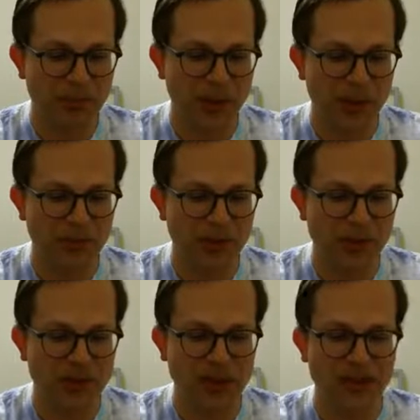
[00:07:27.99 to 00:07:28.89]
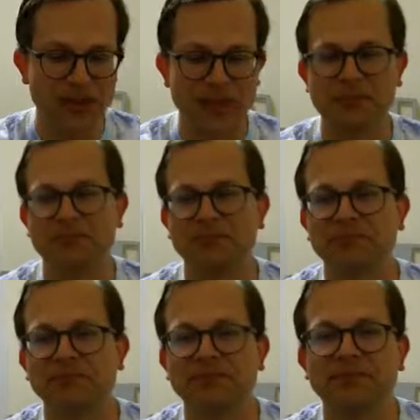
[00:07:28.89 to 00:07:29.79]
point boost tickets.
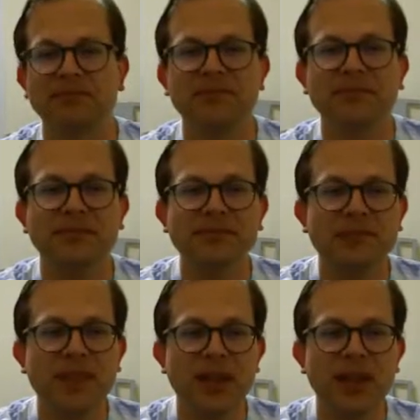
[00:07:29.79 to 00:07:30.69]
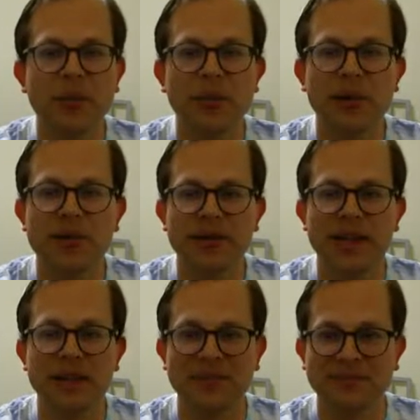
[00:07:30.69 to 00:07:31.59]
Number three.